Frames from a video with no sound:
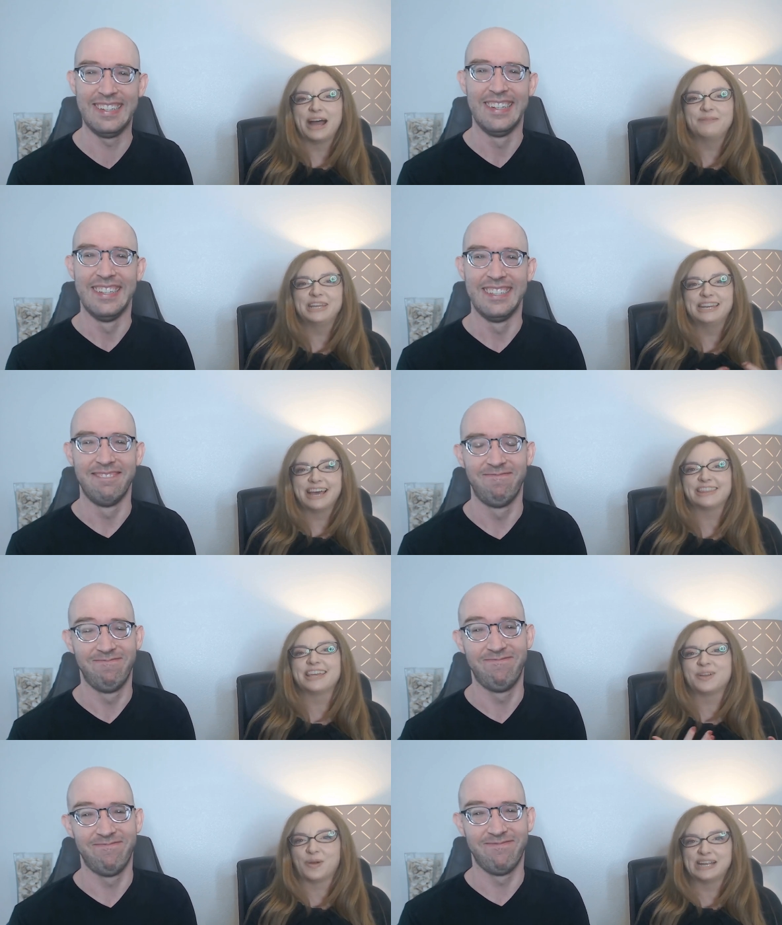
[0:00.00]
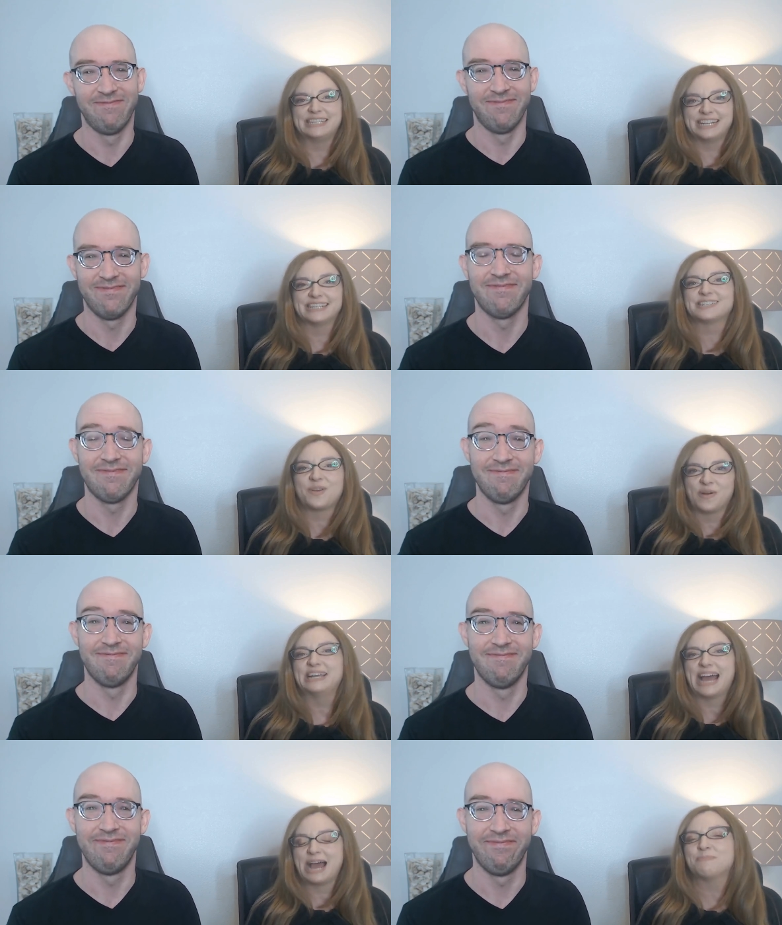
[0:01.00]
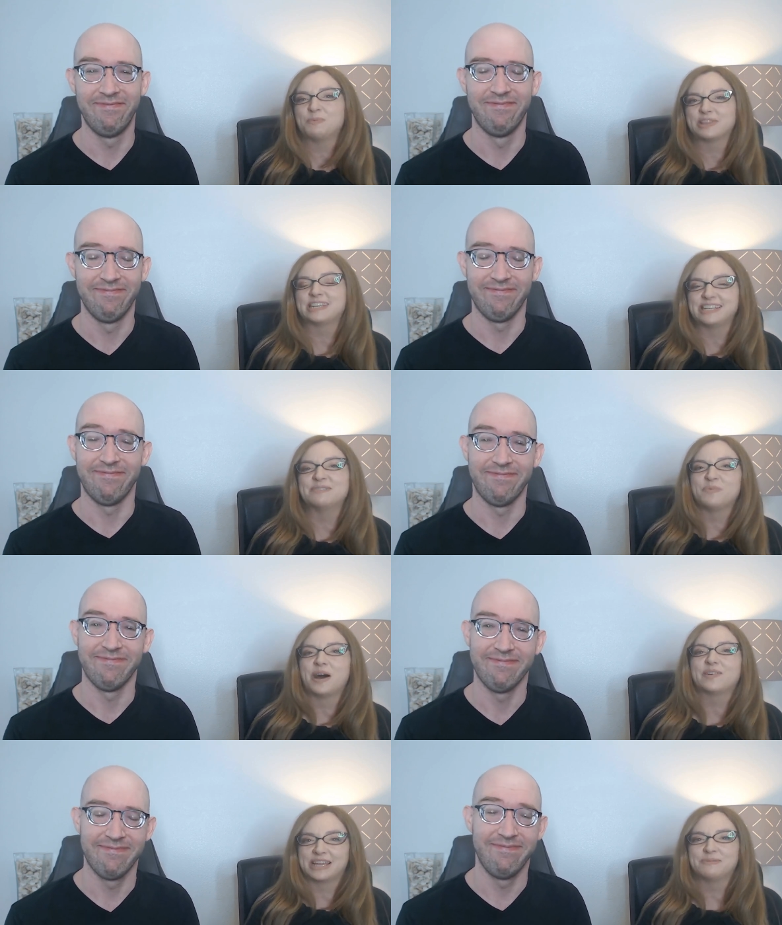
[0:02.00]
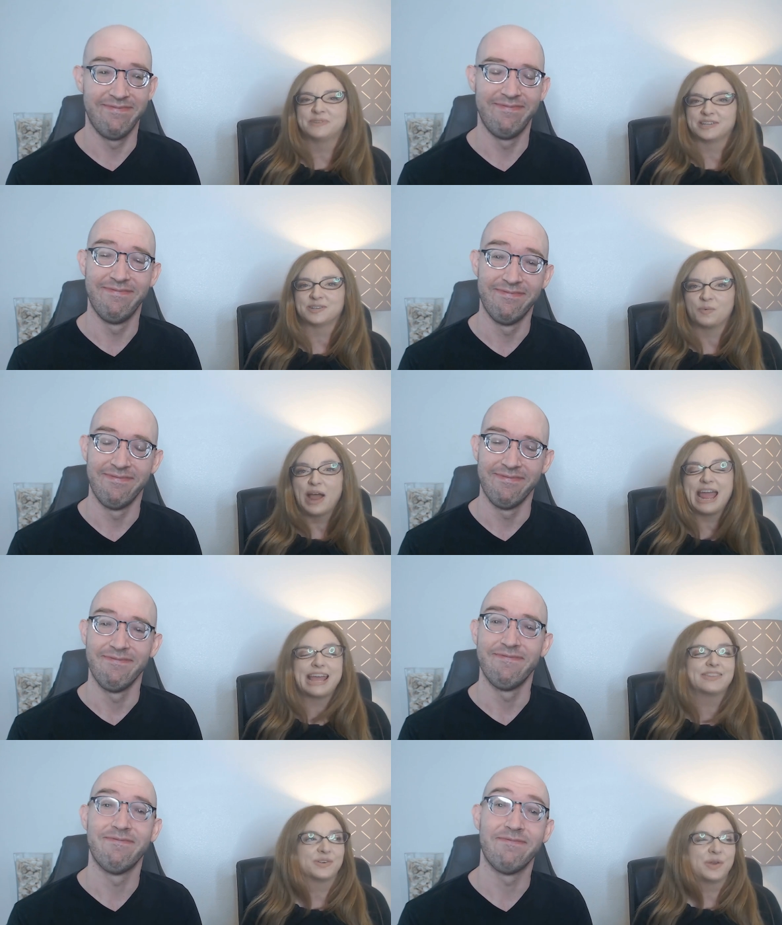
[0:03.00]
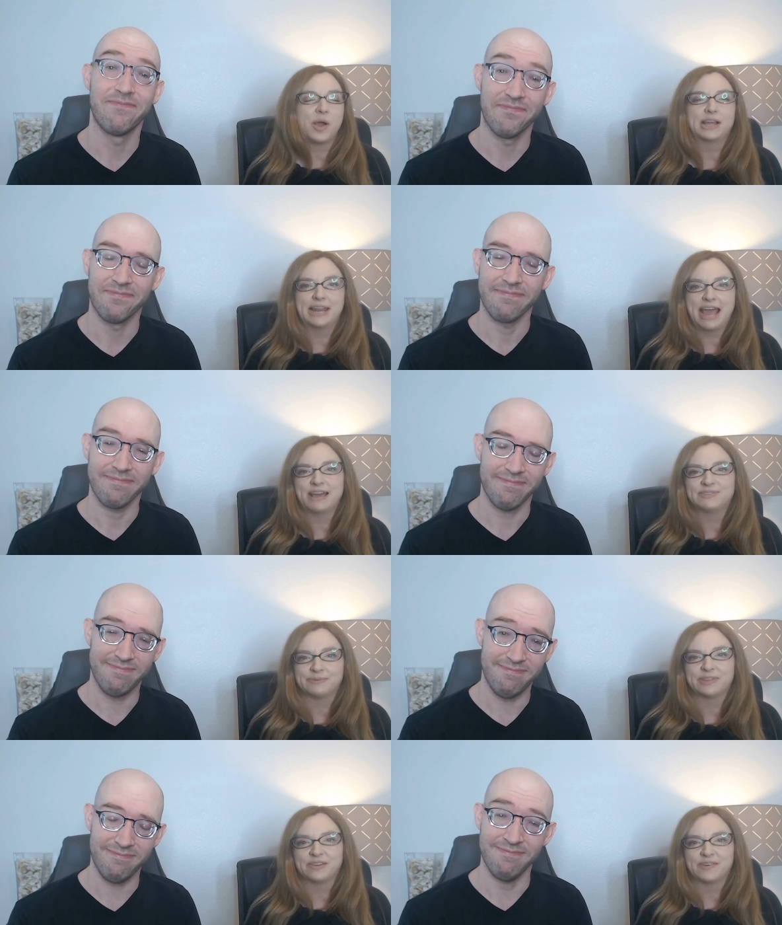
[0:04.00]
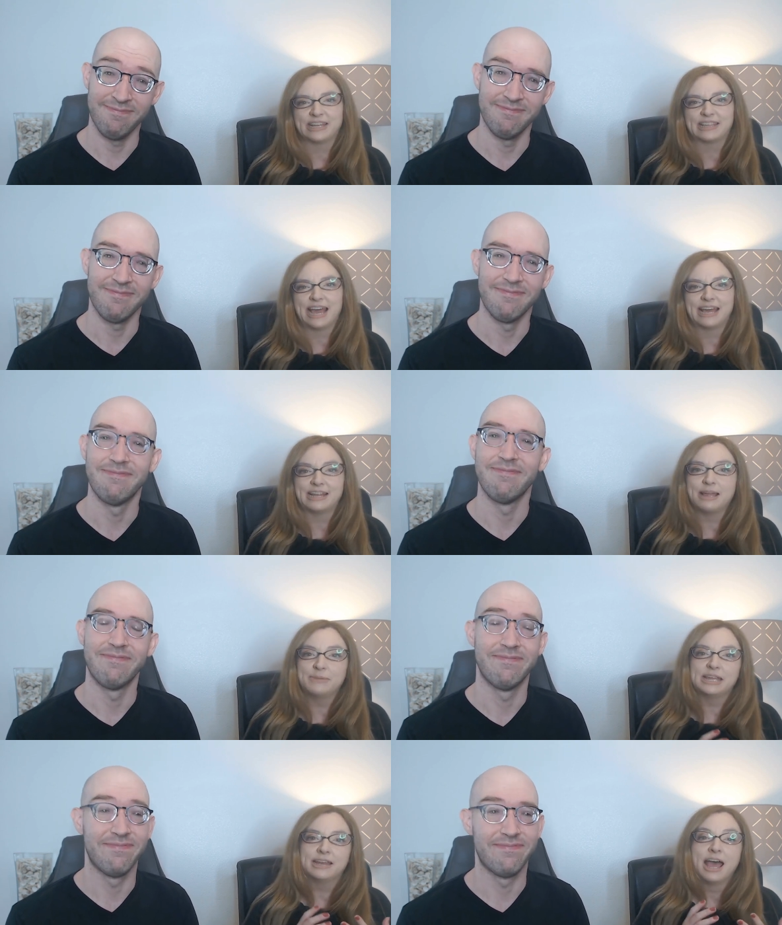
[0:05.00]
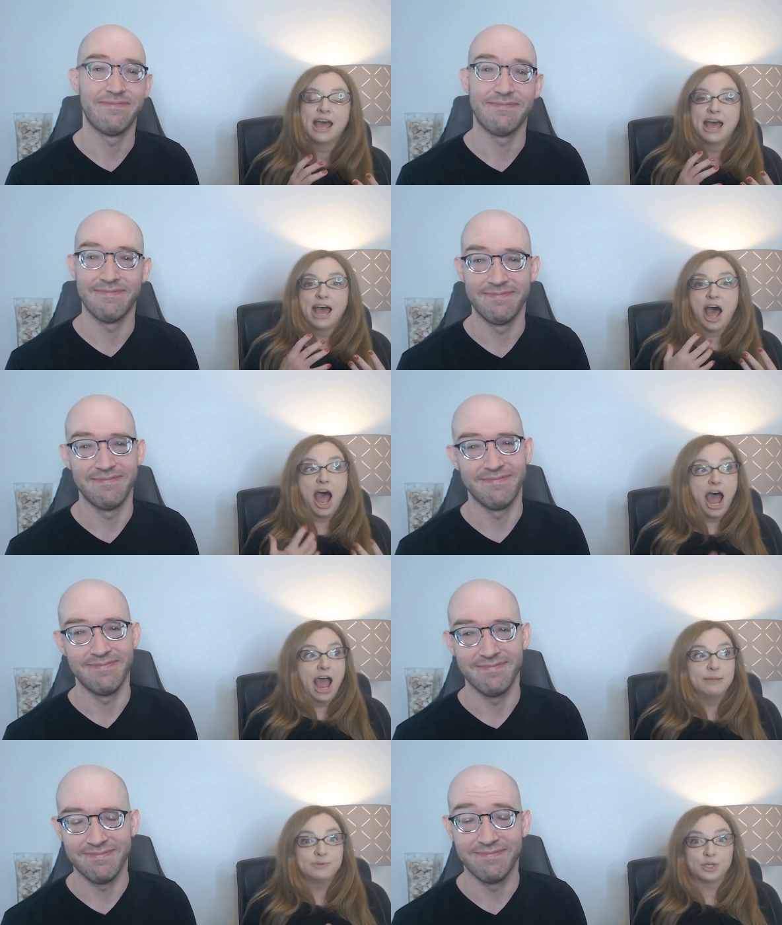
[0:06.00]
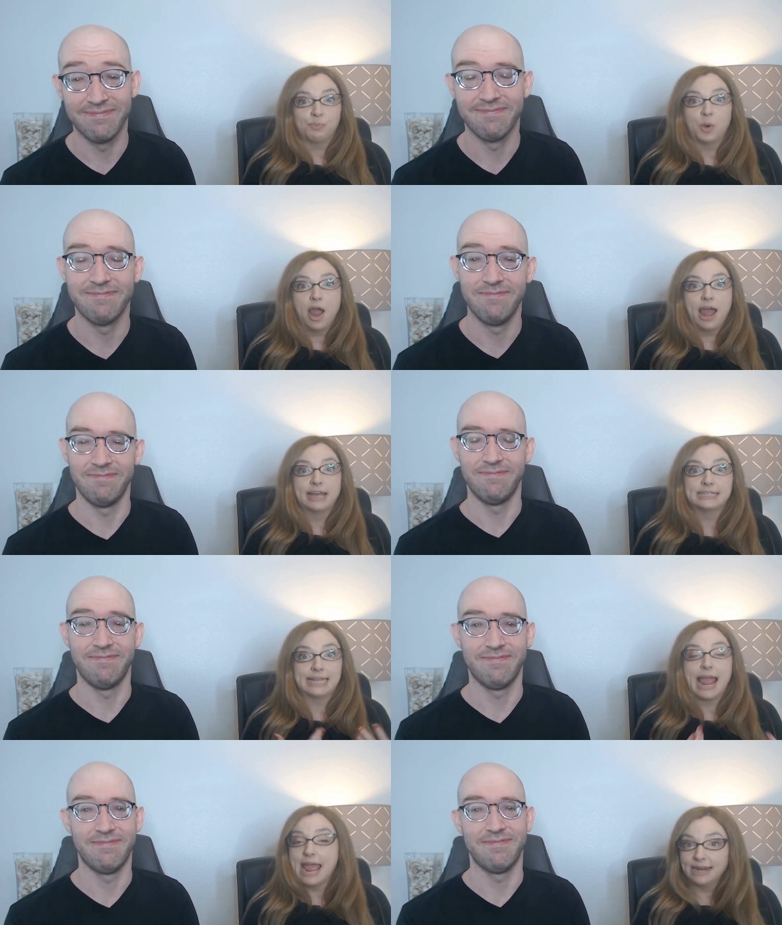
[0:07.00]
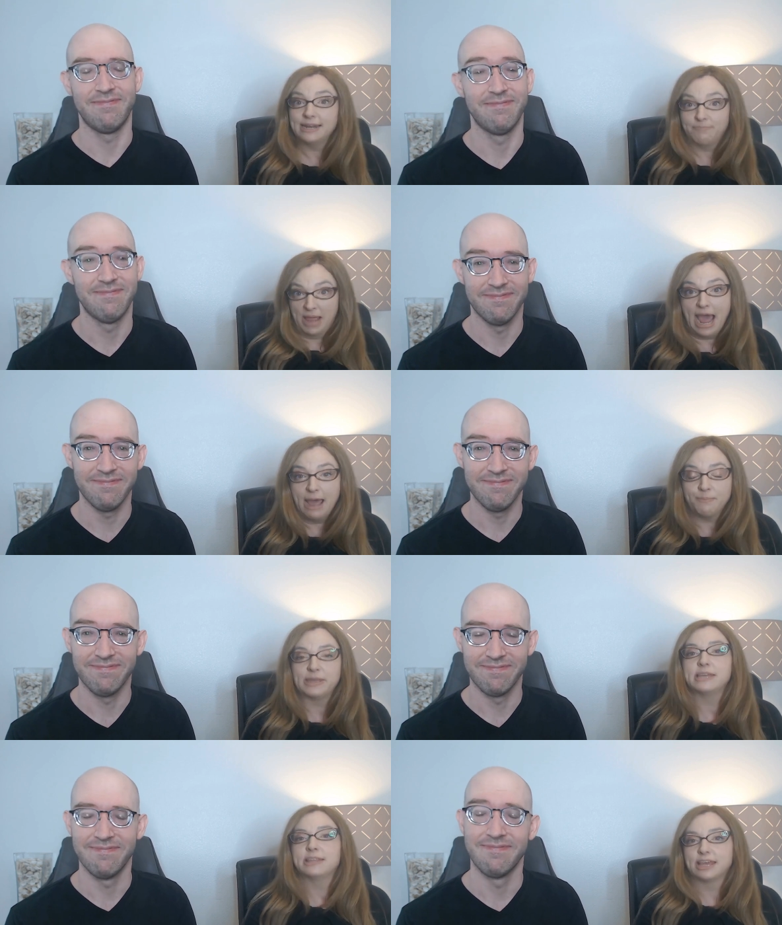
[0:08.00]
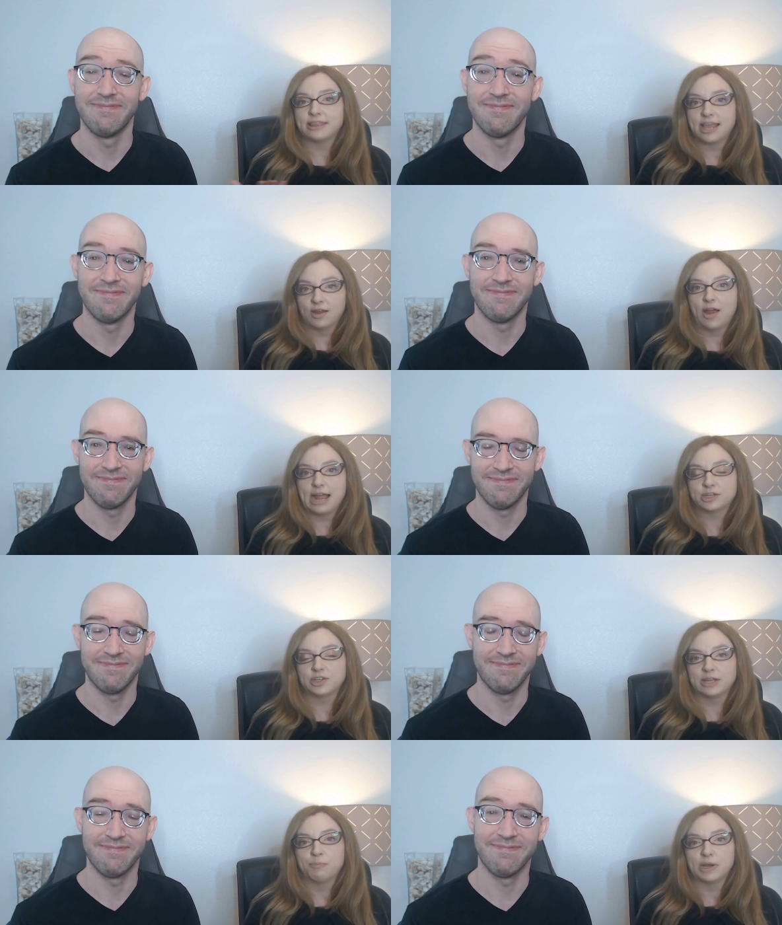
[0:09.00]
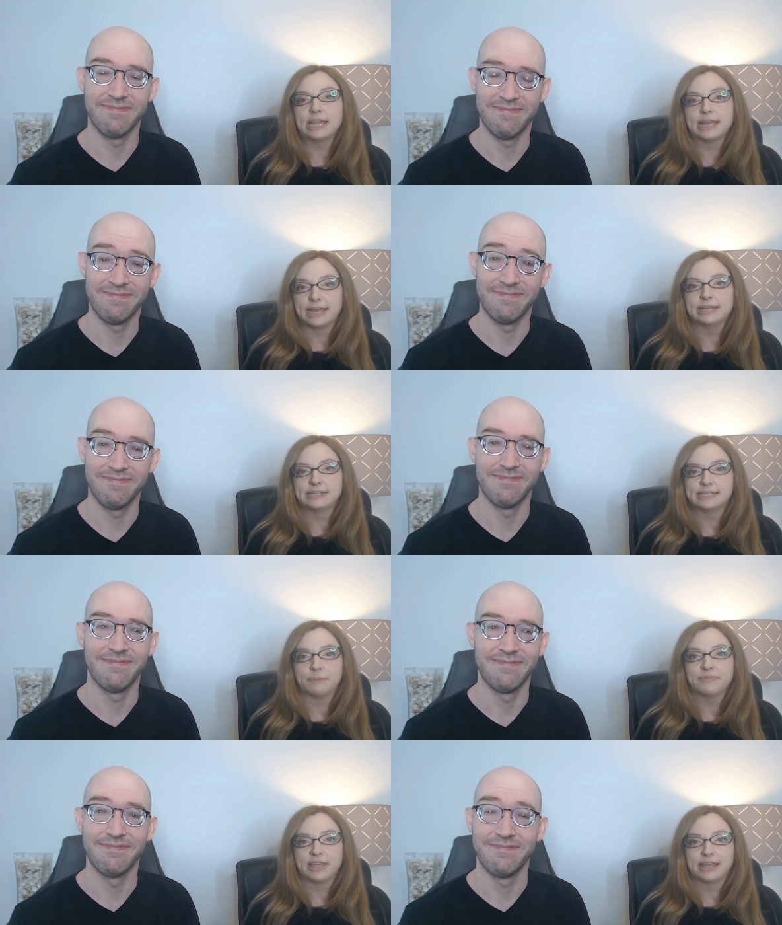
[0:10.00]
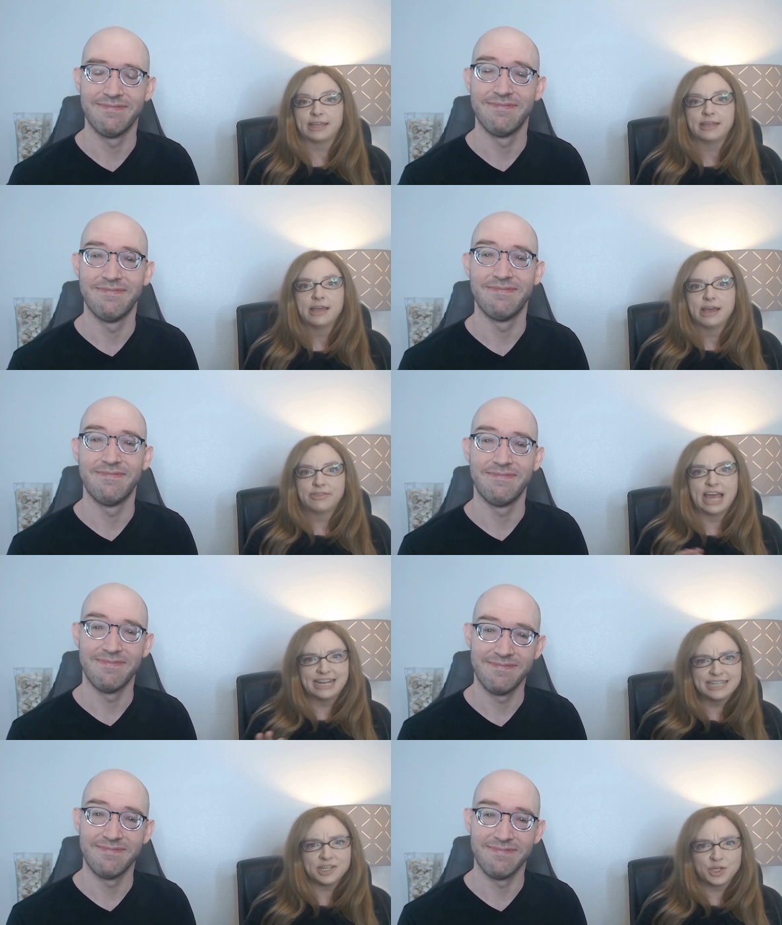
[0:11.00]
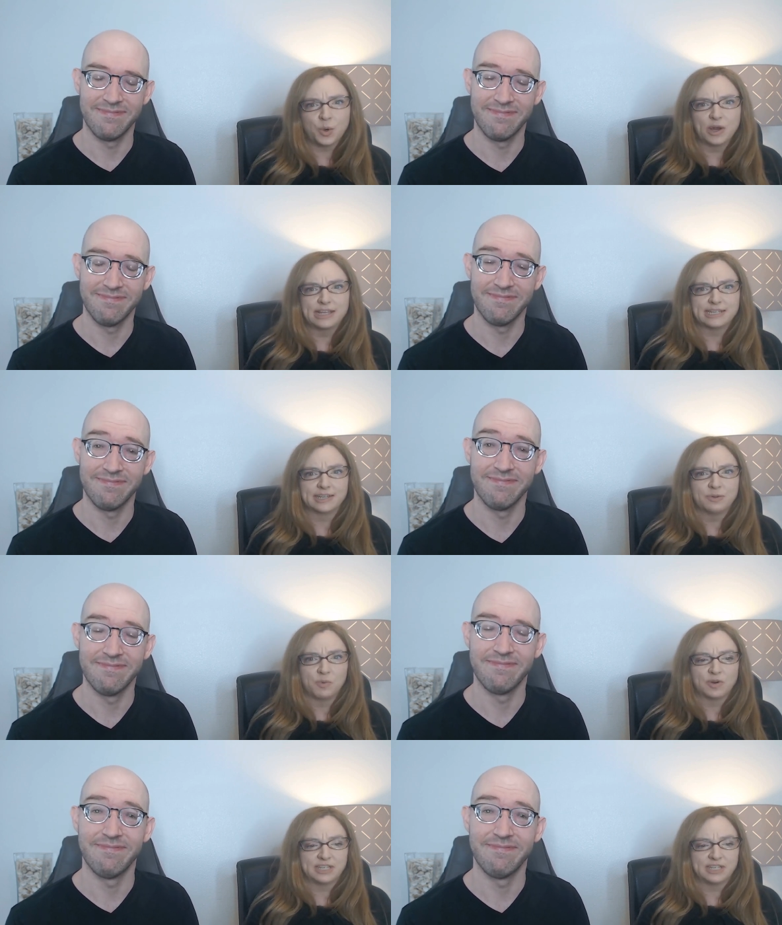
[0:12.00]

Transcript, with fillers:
Speaker 1: I mean, nothing crazy is going to happen with the team while Gibbs is away. They're not going to have something like that. I mean, I'm surprised and happy that they are actually bringing in something that is a story that's a little more